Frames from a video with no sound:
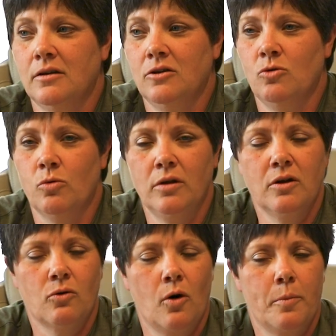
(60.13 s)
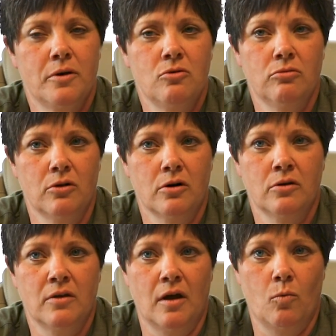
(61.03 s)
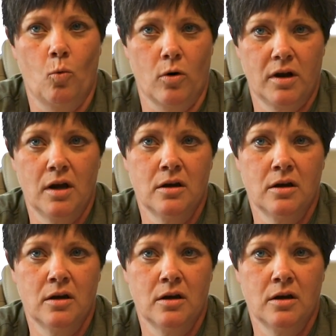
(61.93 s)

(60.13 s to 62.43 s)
You really grow up and you learn that working